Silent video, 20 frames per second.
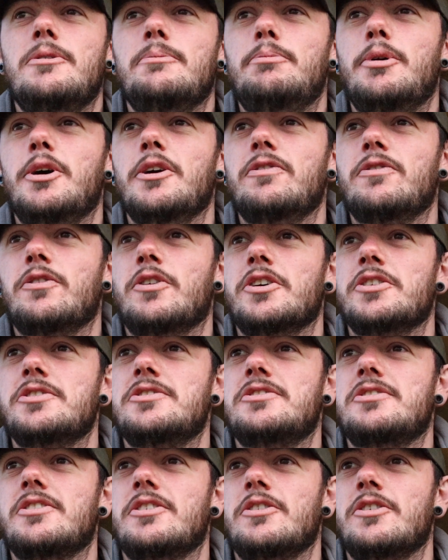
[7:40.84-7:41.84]
Both
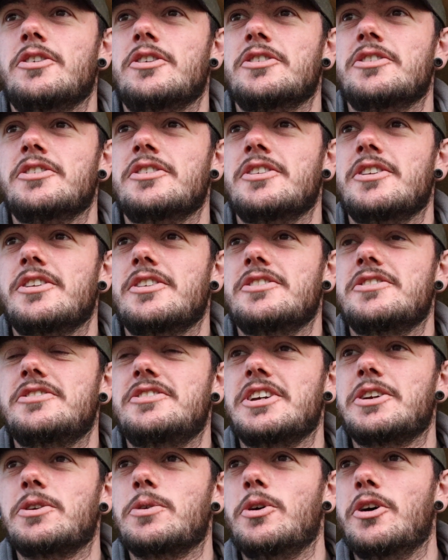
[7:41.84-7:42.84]
rods are on
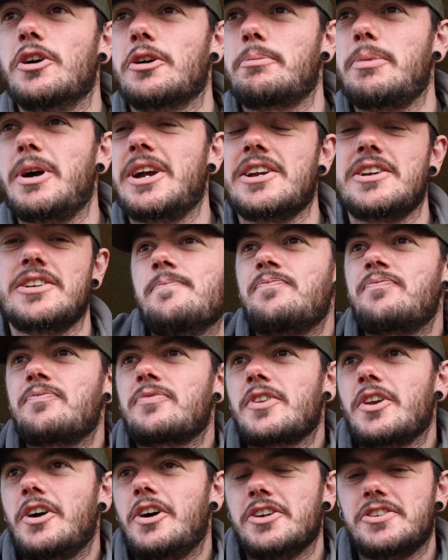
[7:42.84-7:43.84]
single hook bait,
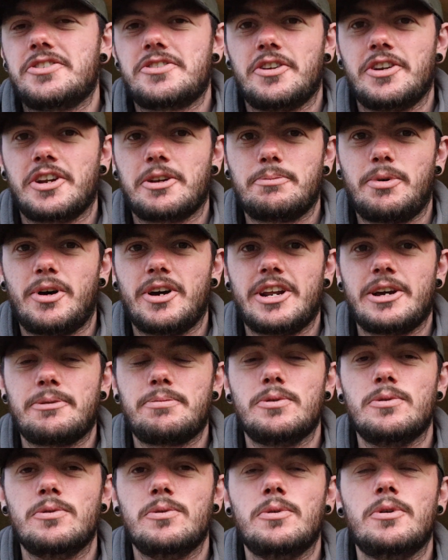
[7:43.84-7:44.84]
isotonic
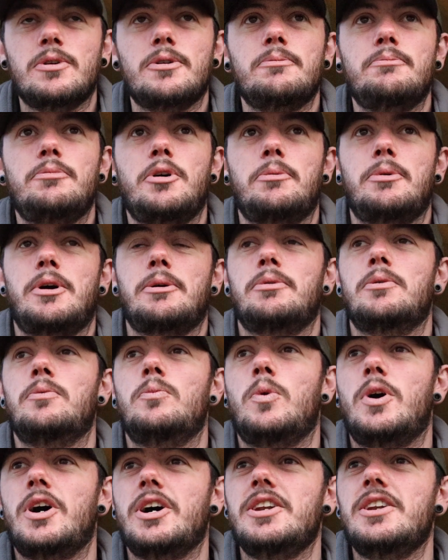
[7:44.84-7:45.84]
pineapple pop up on
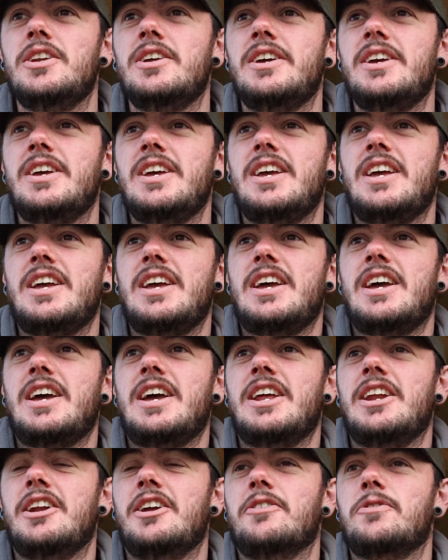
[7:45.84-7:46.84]
one,
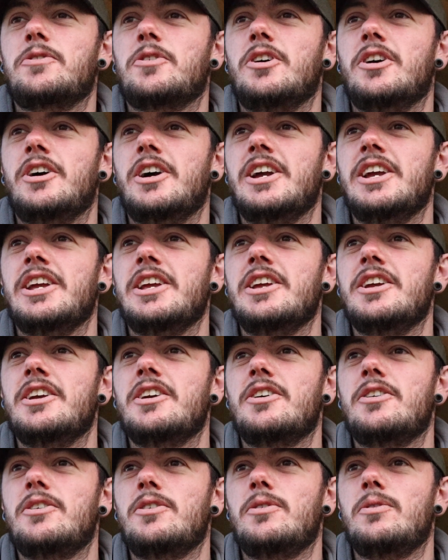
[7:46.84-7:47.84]
and I've got a
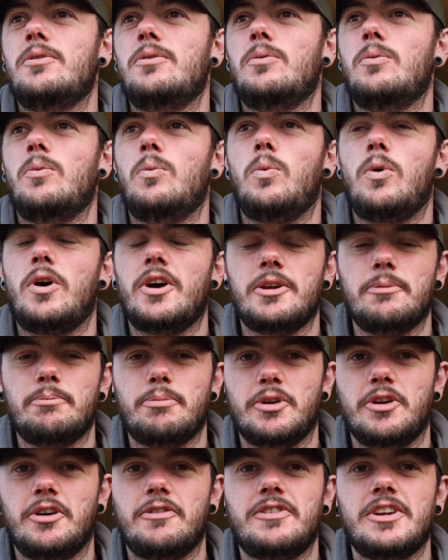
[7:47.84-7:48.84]
white
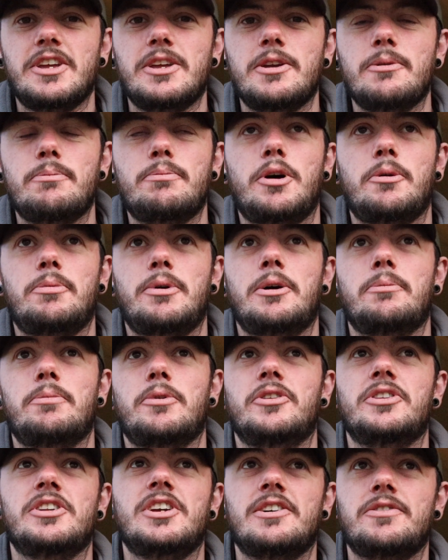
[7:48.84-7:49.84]
banoffee pop up
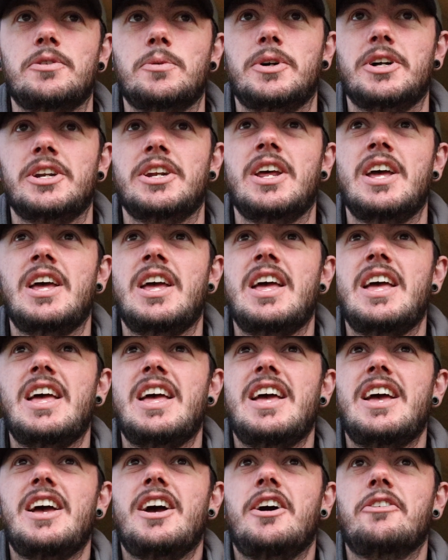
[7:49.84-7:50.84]
on the other one.
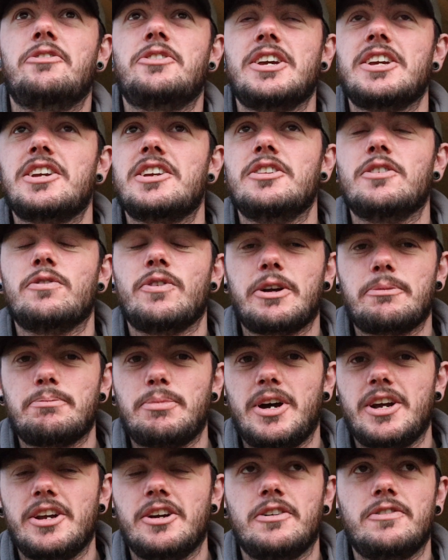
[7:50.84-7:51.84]
I've taken the rig
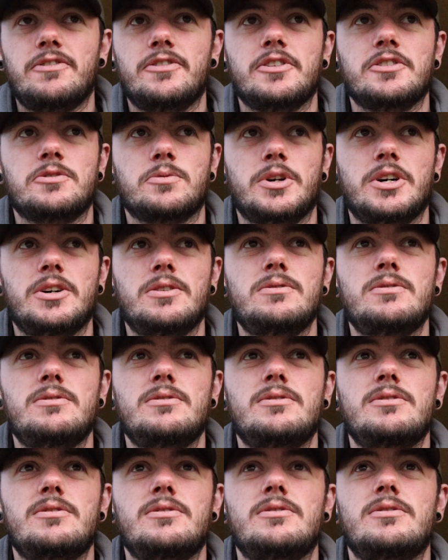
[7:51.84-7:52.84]
putty off as well
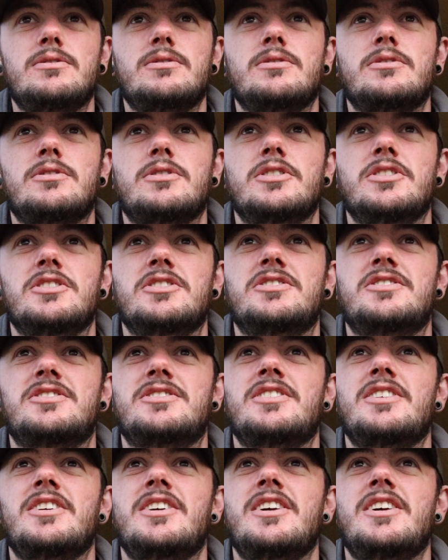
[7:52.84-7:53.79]
because